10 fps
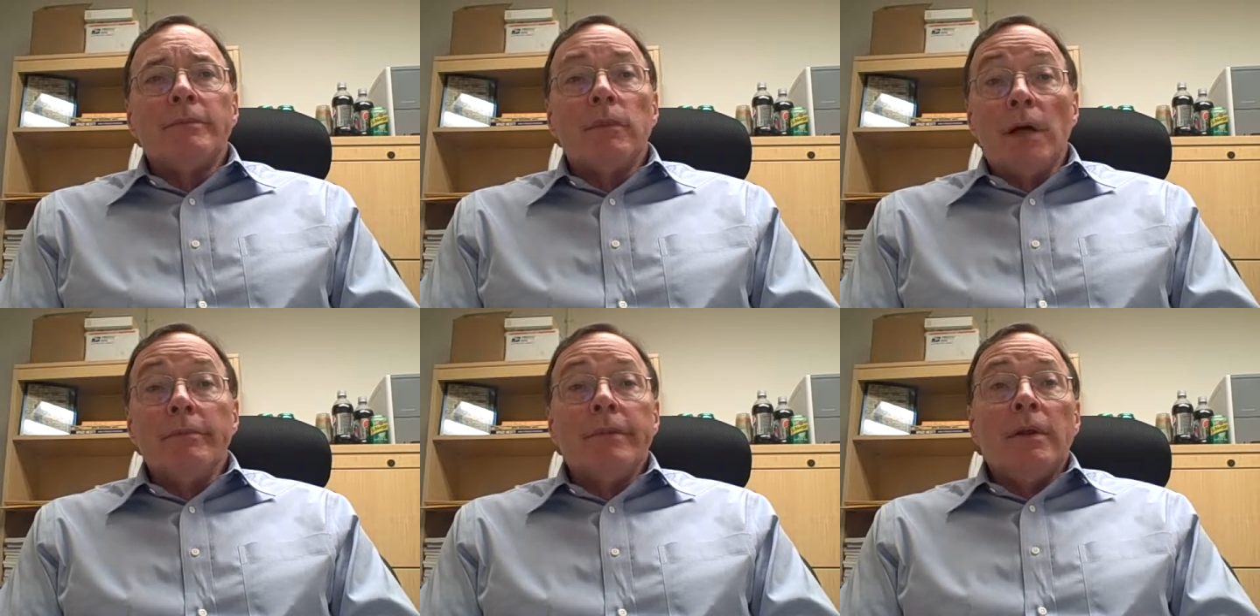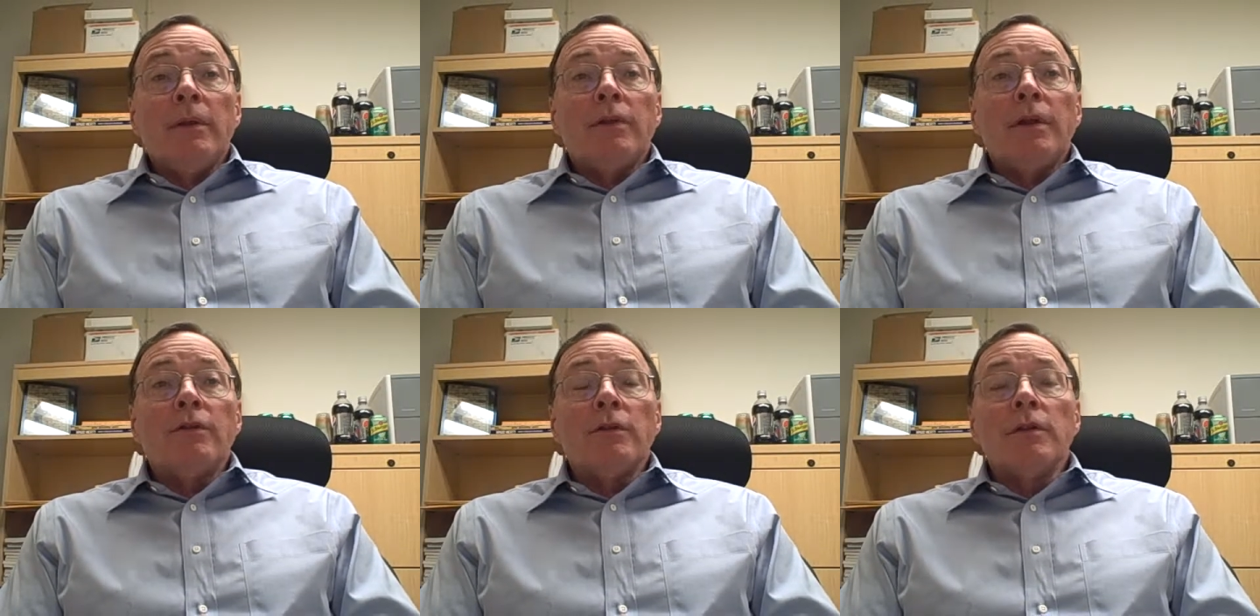Well,
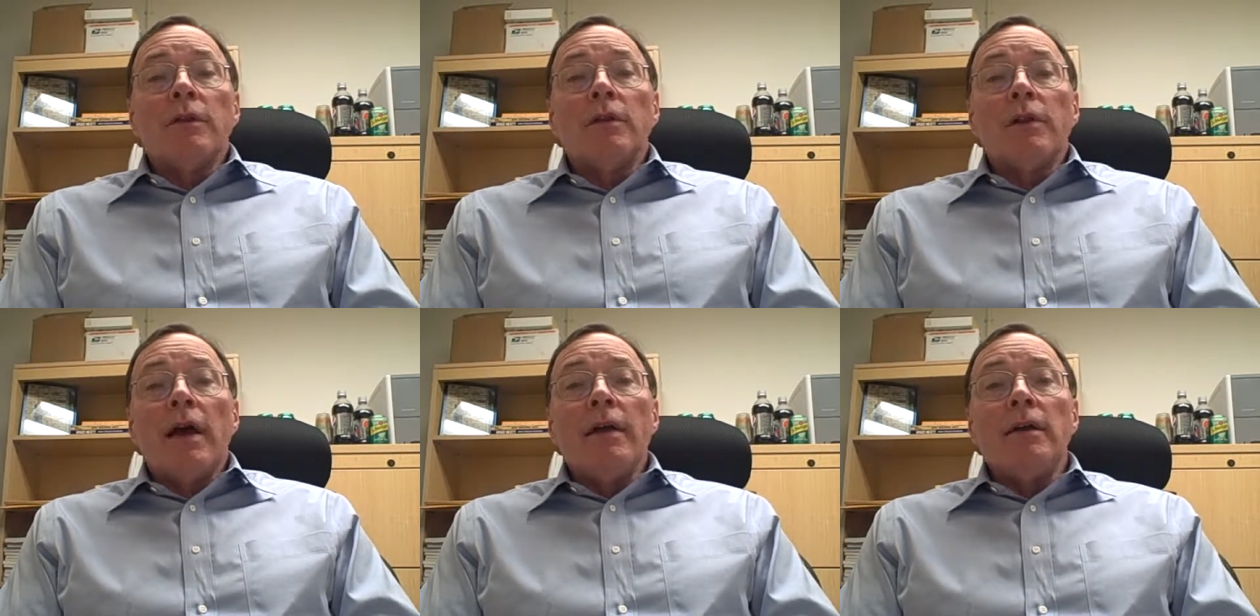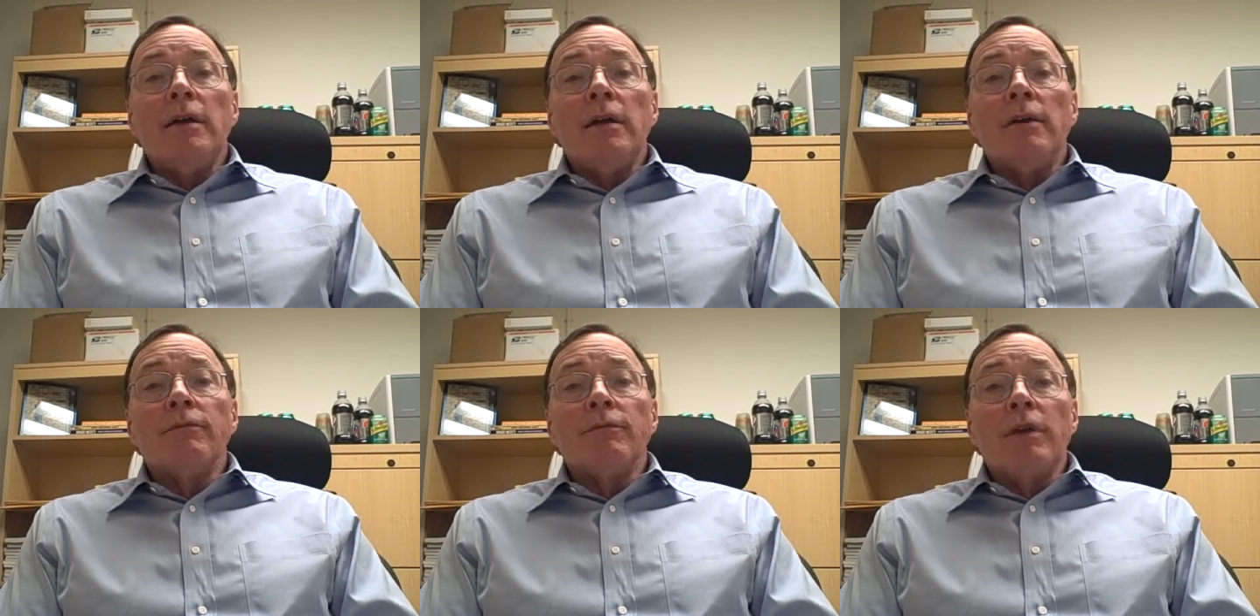they certainly could lie
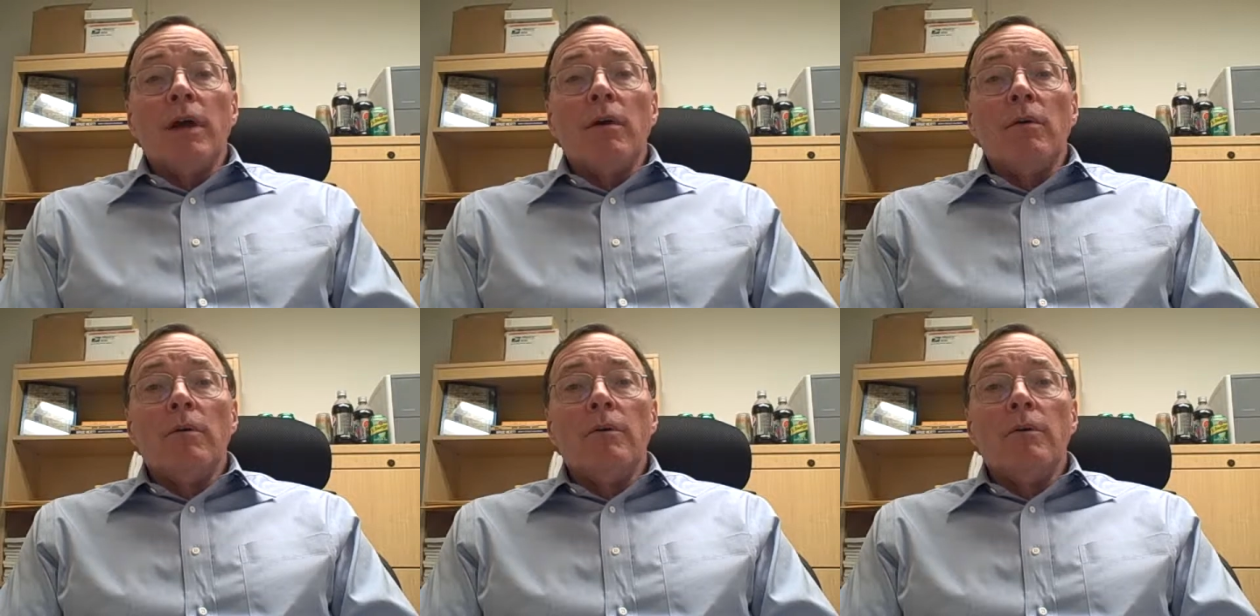in flow.